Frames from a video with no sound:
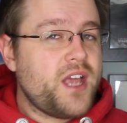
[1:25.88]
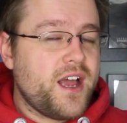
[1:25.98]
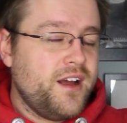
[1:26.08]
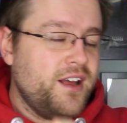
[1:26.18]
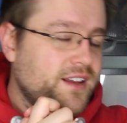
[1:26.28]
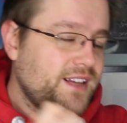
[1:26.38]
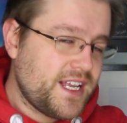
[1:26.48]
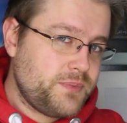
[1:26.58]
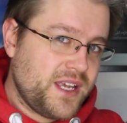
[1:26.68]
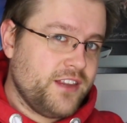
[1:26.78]
So yeah.
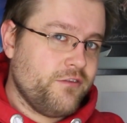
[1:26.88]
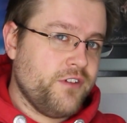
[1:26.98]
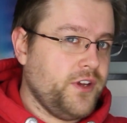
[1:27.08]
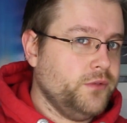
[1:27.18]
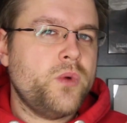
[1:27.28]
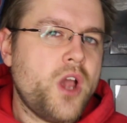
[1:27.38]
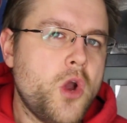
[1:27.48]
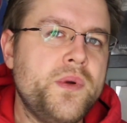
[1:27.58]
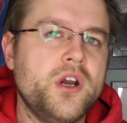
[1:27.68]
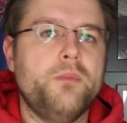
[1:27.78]
Let's begin the review. So we
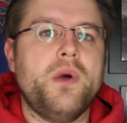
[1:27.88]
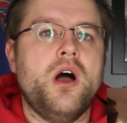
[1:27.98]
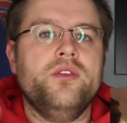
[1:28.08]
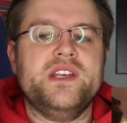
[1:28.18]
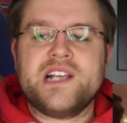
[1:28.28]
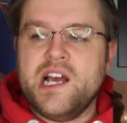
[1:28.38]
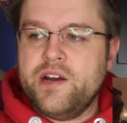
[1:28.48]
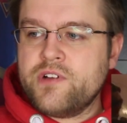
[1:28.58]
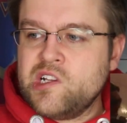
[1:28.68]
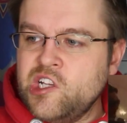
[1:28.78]
open up on this
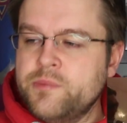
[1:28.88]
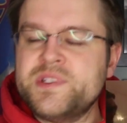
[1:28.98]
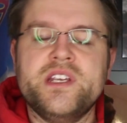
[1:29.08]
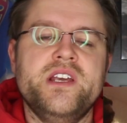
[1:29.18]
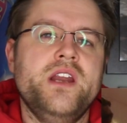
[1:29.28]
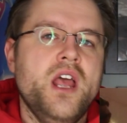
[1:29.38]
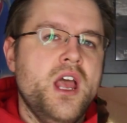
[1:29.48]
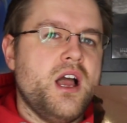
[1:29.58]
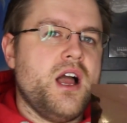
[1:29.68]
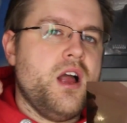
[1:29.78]
kind of club scene
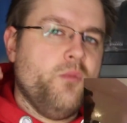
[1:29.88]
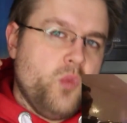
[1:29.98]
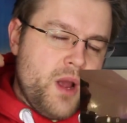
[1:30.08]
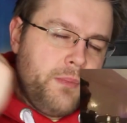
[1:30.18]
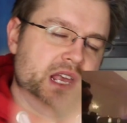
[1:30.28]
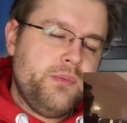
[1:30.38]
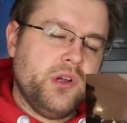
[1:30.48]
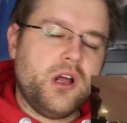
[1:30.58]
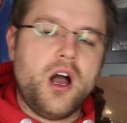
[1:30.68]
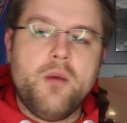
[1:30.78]
where
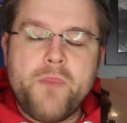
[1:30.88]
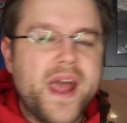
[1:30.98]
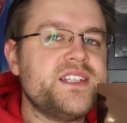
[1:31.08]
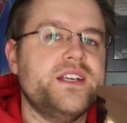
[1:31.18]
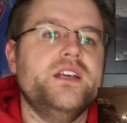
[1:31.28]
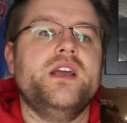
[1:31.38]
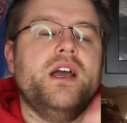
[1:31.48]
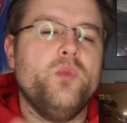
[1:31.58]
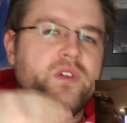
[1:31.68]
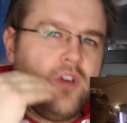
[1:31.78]
people are betting,
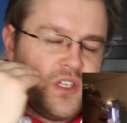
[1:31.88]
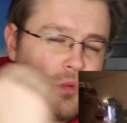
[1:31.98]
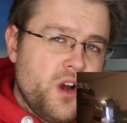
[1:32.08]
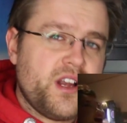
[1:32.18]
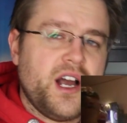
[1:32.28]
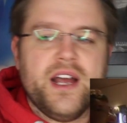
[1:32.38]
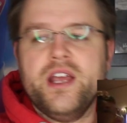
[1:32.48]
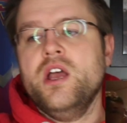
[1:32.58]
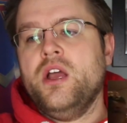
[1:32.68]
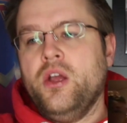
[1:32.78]
and we've got this one
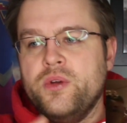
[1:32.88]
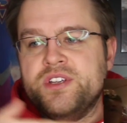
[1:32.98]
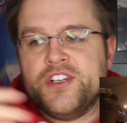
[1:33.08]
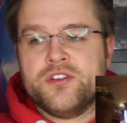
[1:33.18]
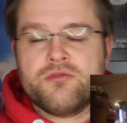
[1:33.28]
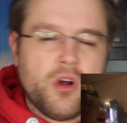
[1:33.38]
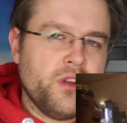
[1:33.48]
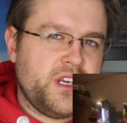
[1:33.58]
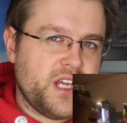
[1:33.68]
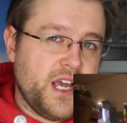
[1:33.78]
guy who is just
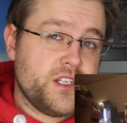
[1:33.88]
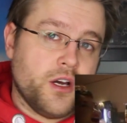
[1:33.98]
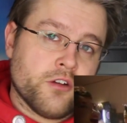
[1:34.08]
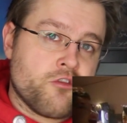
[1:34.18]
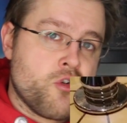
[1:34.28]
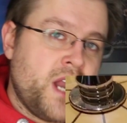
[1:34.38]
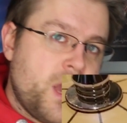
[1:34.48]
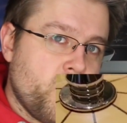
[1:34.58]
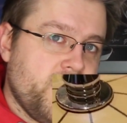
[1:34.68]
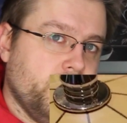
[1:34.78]
rolling a dice on a
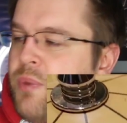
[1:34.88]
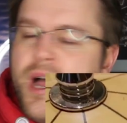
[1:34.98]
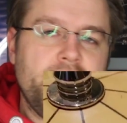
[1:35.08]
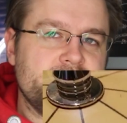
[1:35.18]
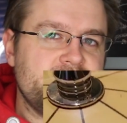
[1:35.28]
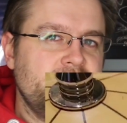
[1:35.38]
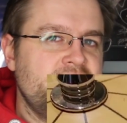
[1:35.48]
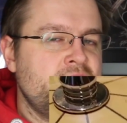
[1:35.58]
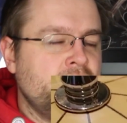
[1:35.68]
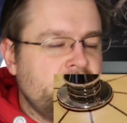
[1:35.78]
roulette wheel. But
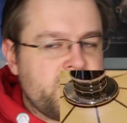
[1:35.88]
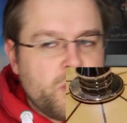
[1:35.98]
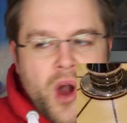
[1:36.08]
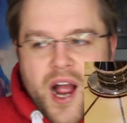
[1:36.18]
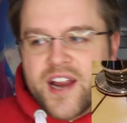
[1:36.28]
what